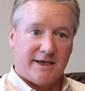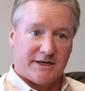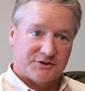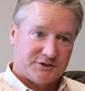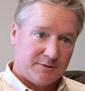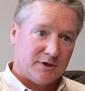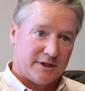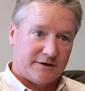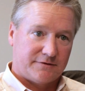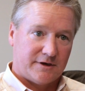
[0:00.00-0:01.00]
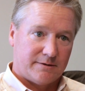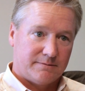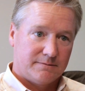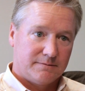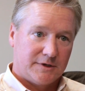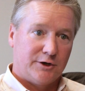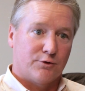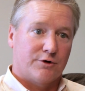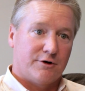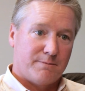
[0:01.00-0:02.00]
and assimilate them in
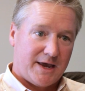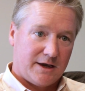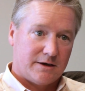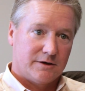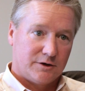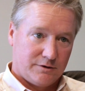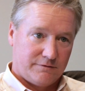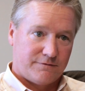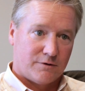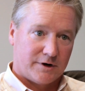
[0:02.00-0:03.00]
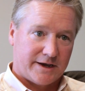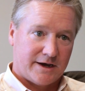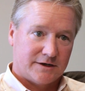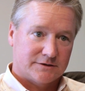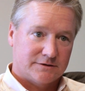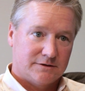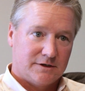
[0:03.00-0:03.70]
order to make good forecasts.